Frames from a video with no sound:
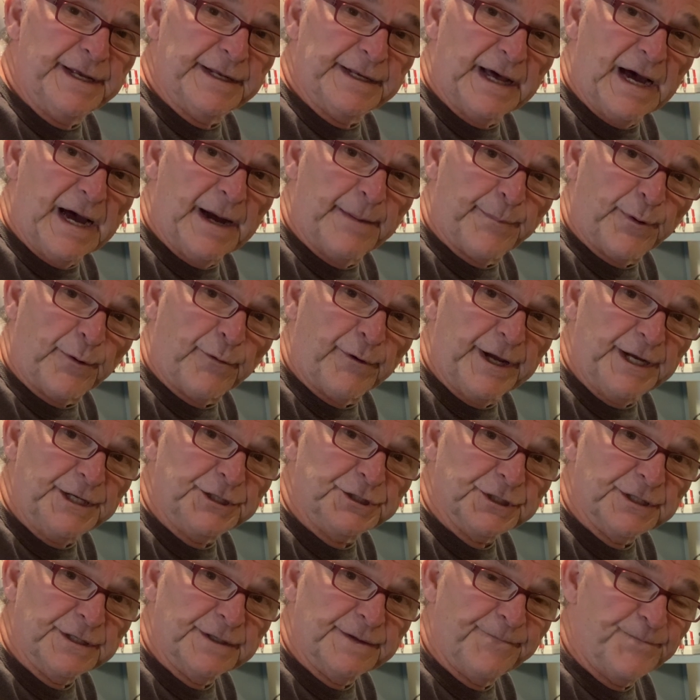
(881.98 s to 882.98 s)
in
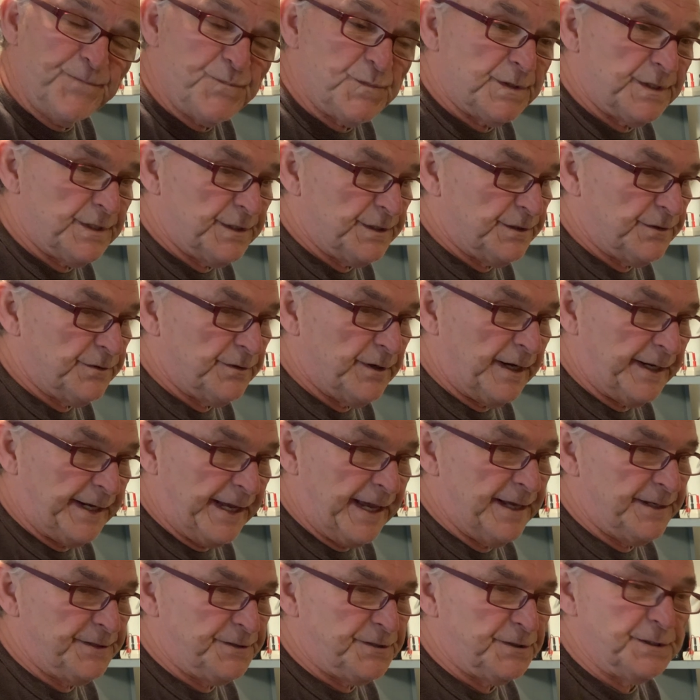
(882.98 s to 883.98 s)
operation,
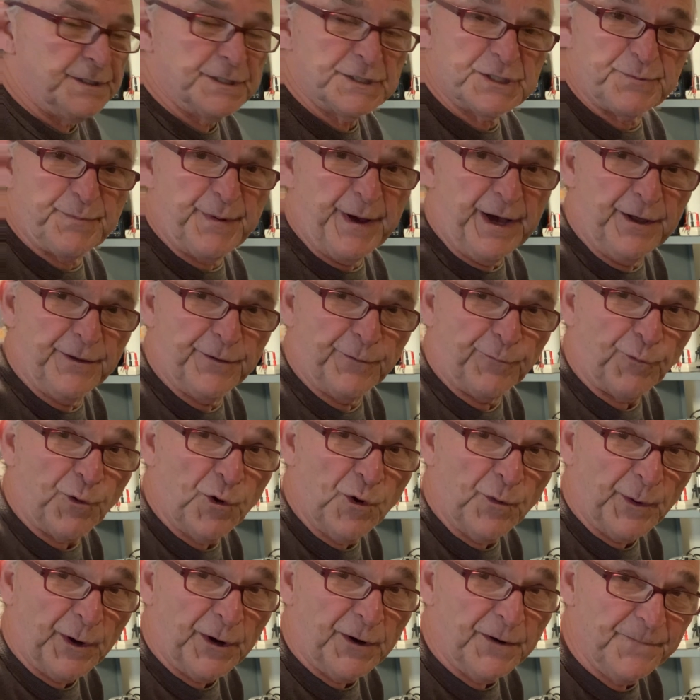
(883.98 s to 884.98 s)
again to dispel the
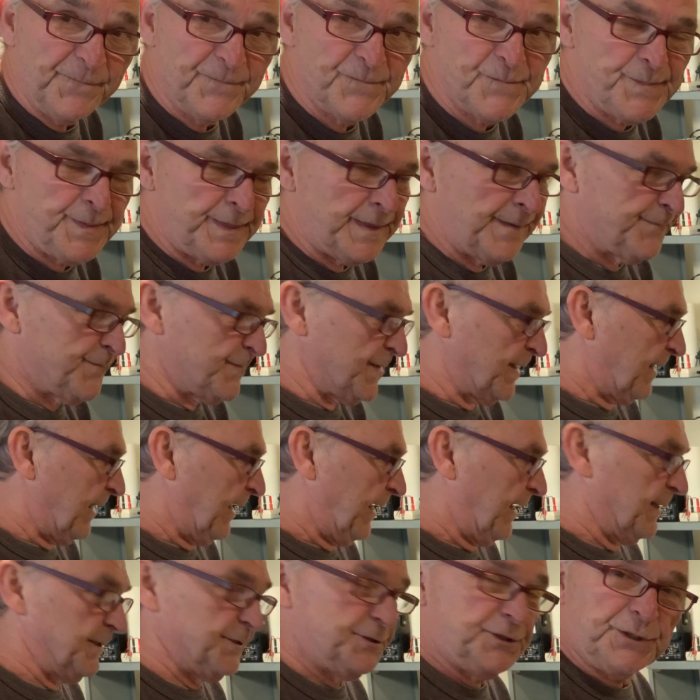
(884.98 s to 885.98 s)
rumor
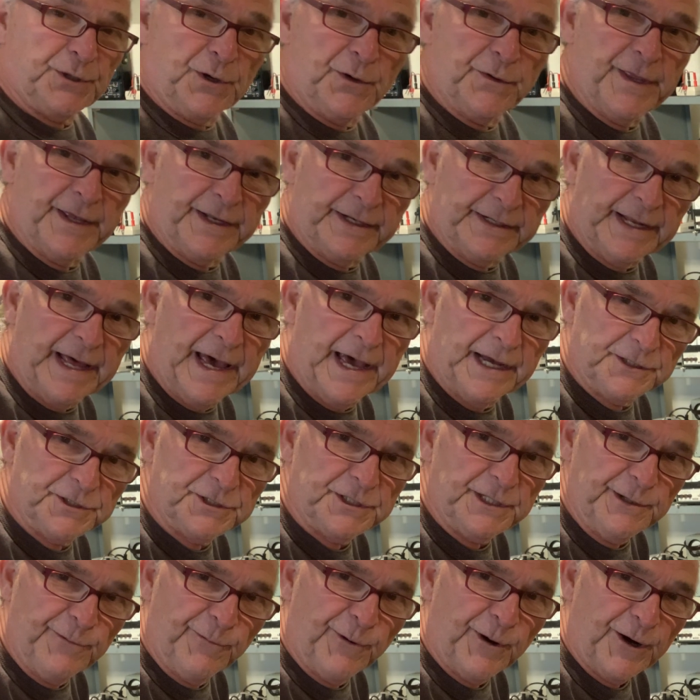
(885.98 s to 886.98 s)
and show that it
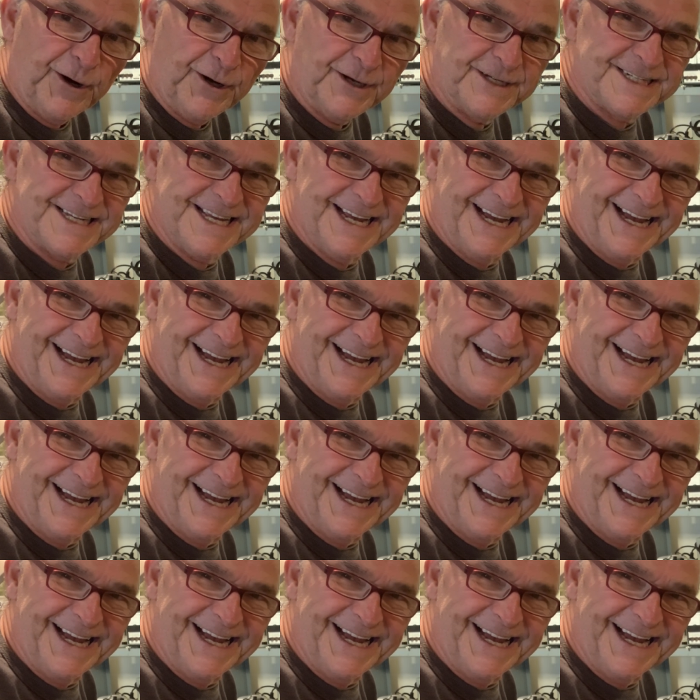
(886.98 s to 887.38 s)
actually works.